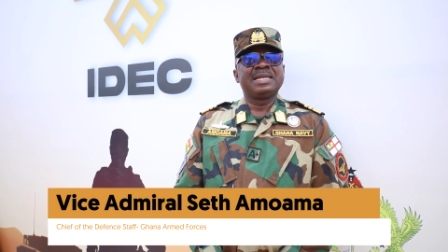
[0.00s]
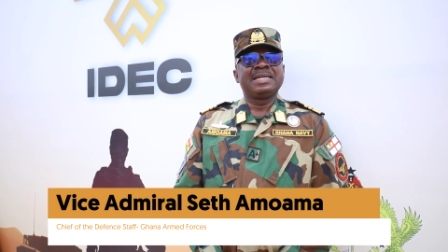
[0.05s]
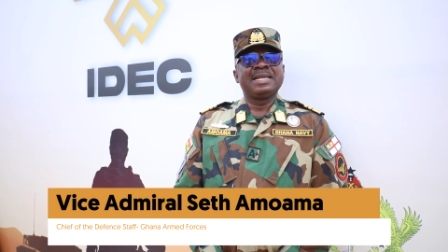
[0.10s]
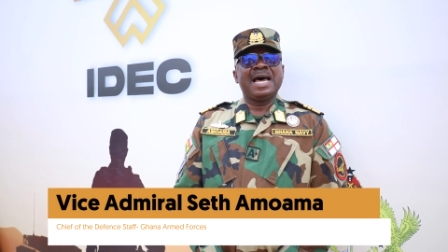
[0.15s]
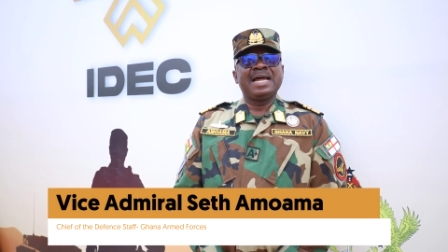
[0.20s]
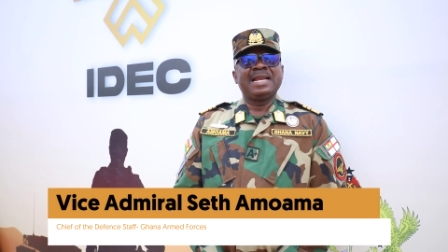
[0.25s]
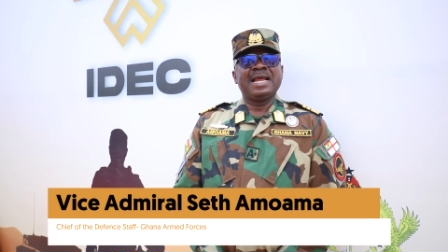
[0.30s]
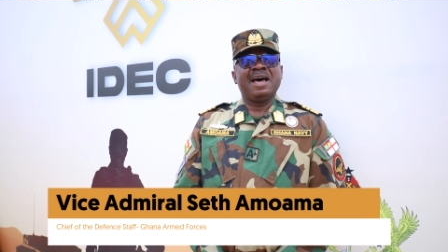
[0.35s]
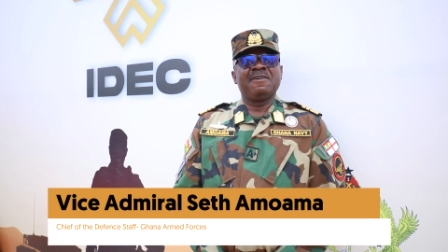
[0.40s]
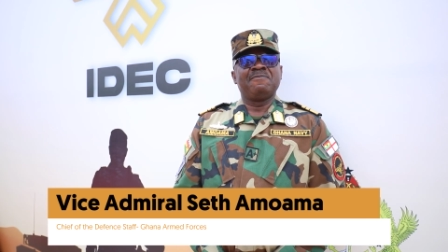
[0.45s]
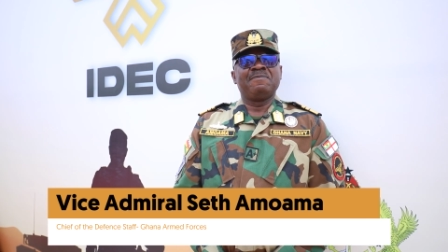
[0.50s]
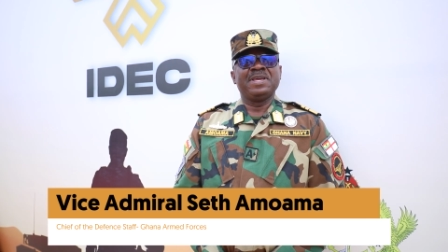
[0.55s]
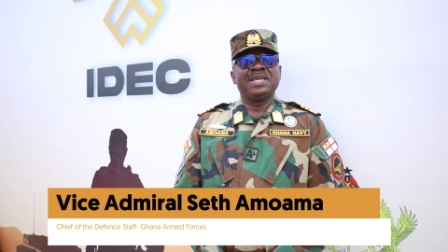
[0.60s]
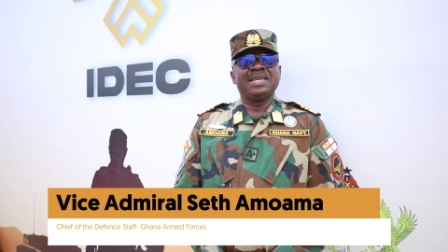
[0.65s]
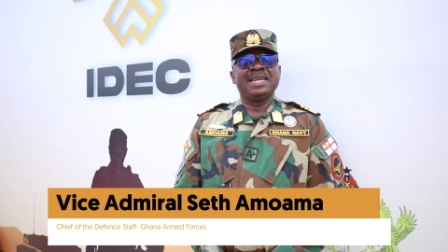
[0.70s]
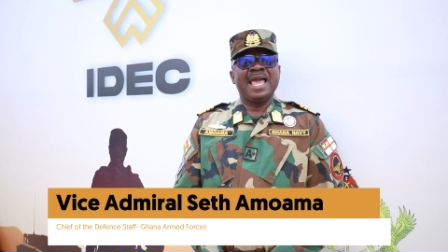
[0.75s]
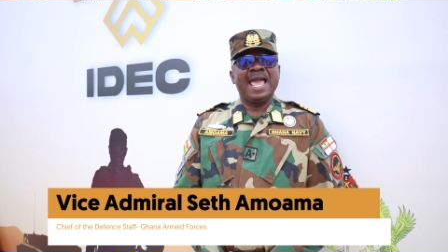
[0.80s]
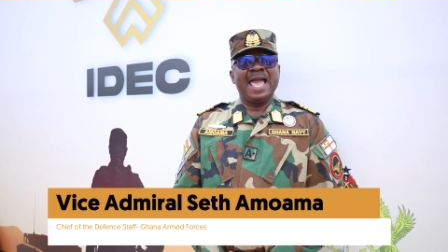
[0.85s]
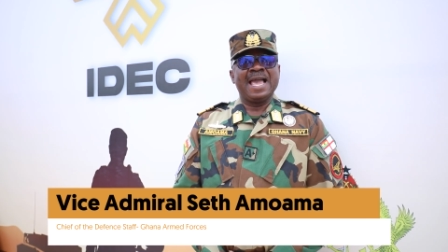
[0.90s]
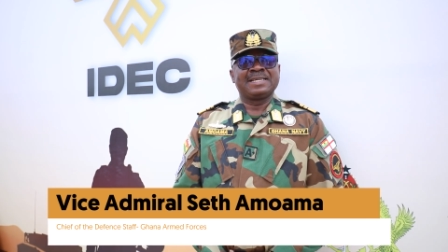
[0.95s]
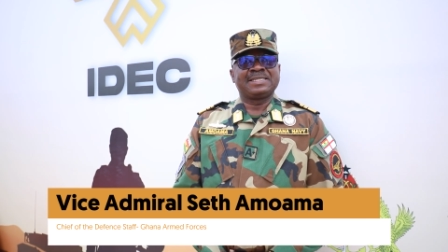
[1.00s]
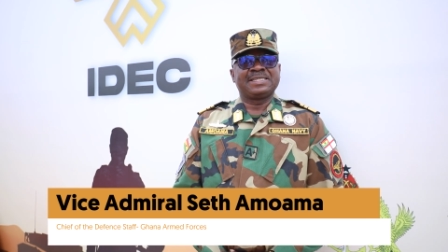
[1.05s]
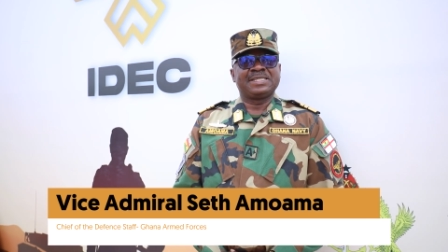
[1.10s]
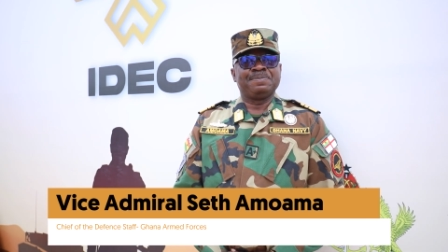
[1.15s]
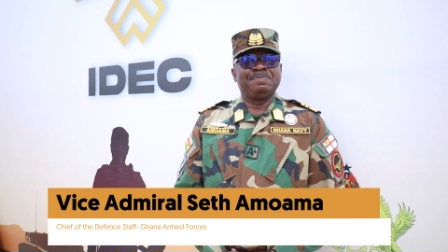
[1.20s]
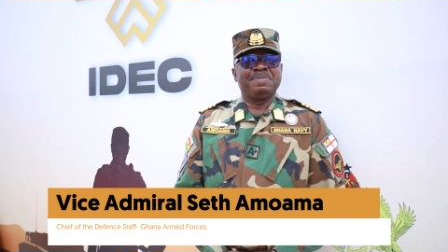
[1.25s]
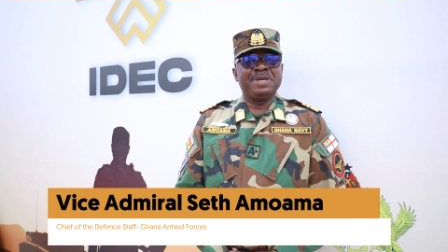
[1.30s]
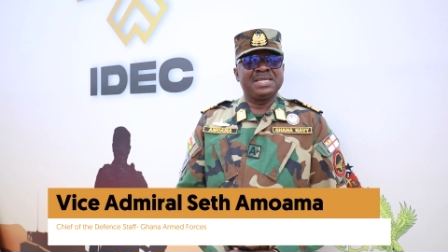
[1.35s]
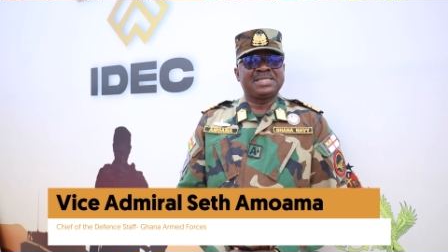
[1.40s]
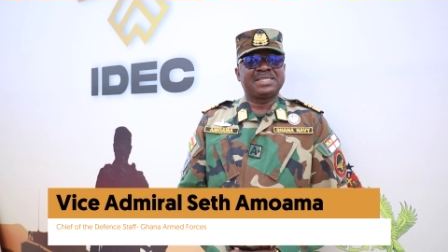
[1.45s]
that have been
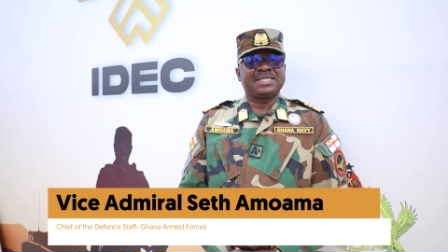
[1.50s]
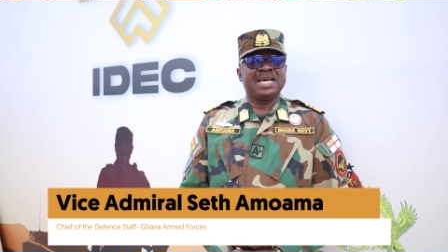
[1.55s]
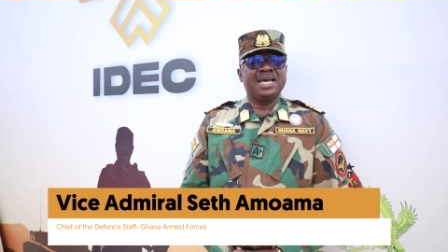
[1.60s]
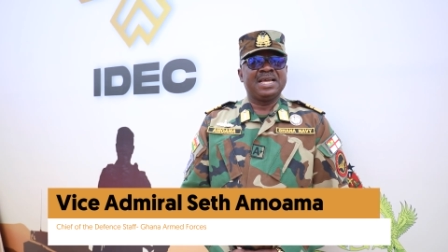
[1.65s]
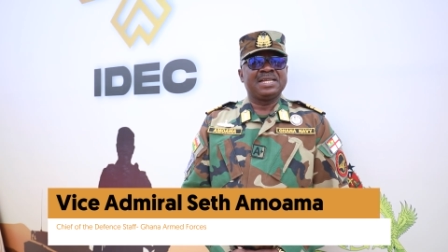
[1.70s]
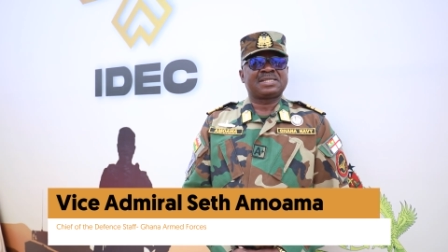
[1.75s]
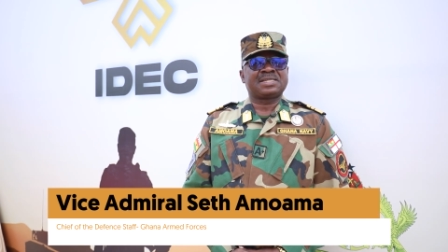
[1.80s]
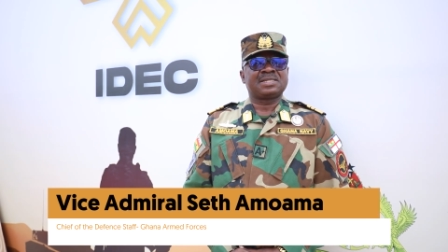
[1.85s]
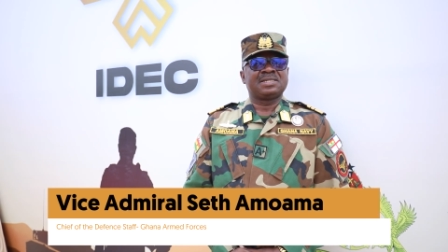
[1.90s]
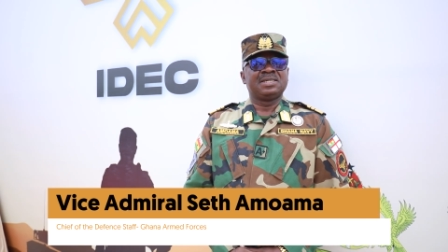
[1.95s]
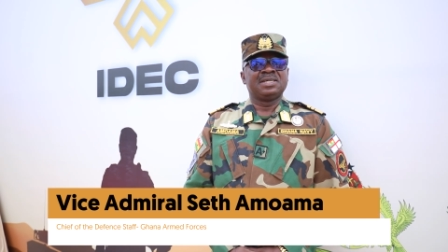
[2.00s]
exhibited,